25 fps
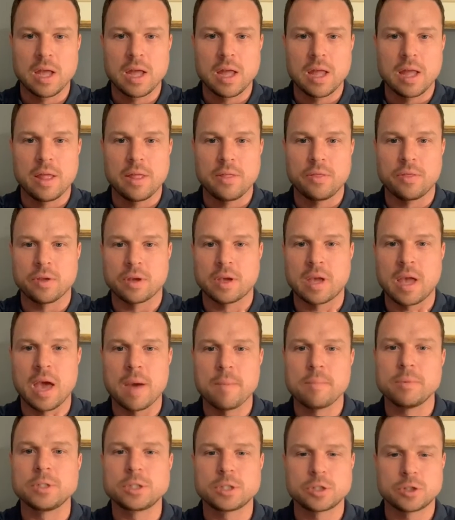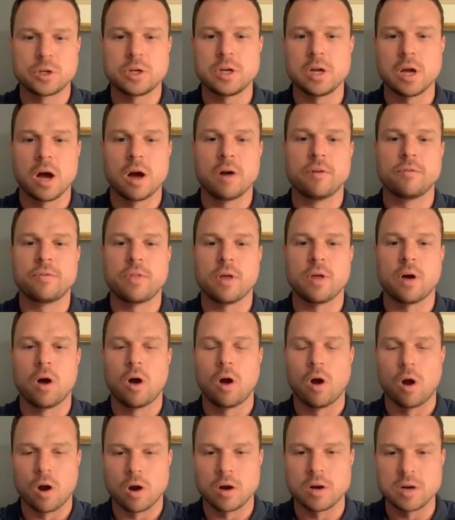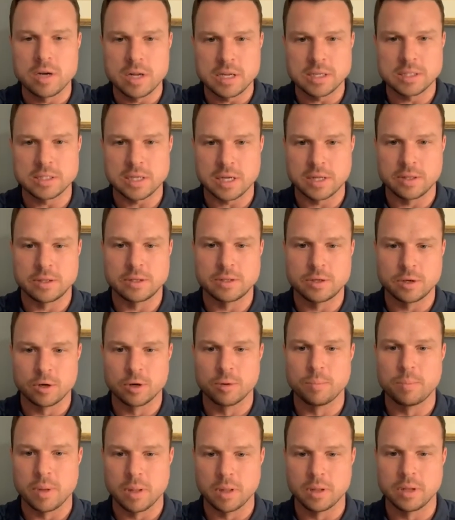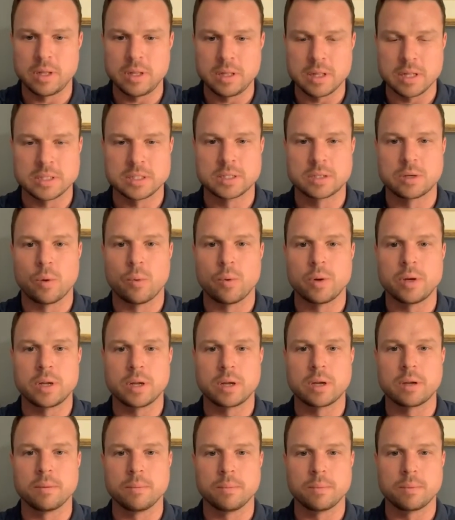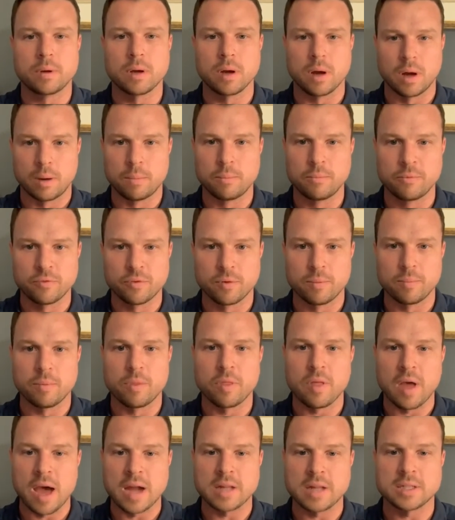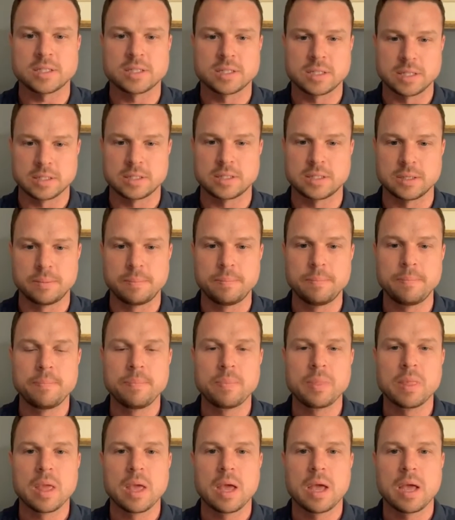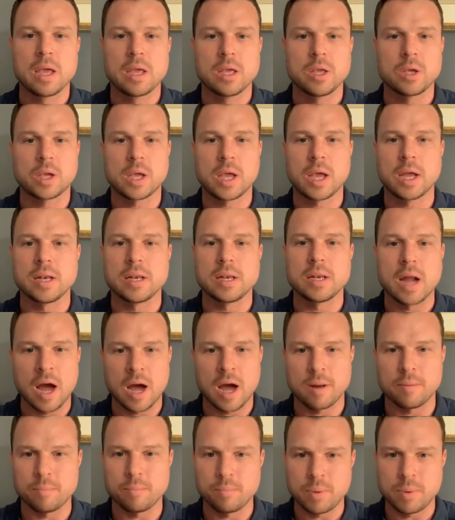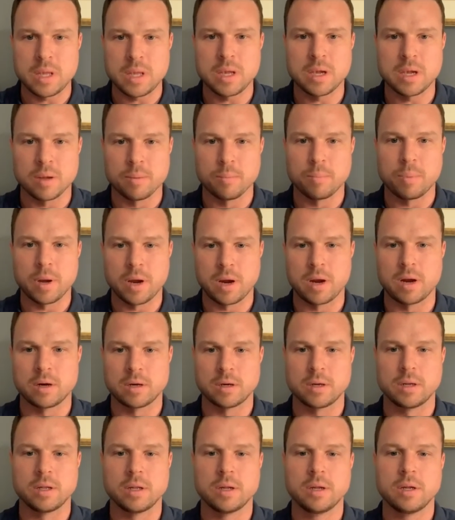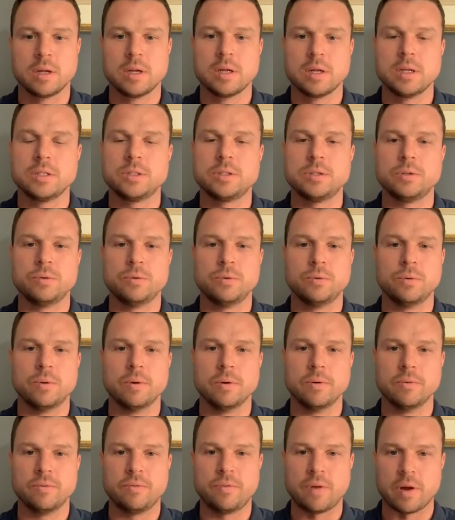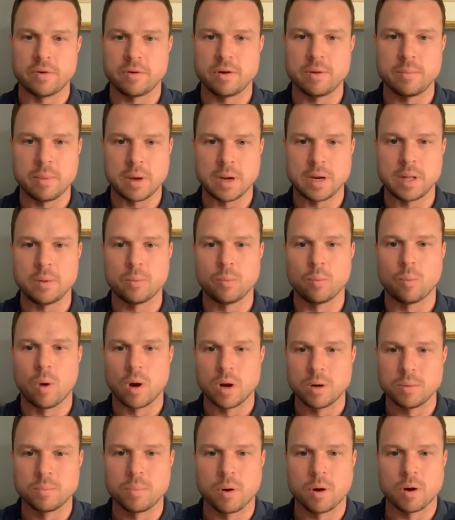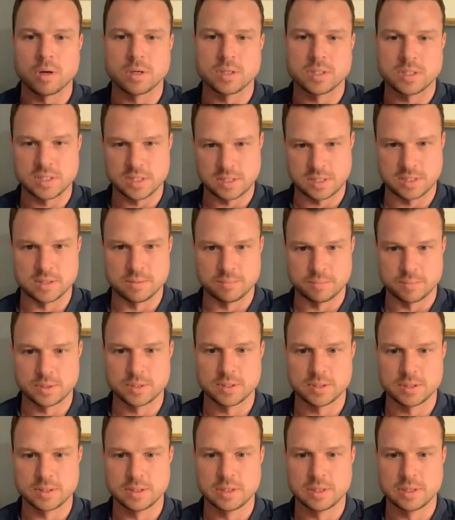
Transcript: The chemistry of the hardness and the durability that's going to come from that system cannot be compared to very many one part systems.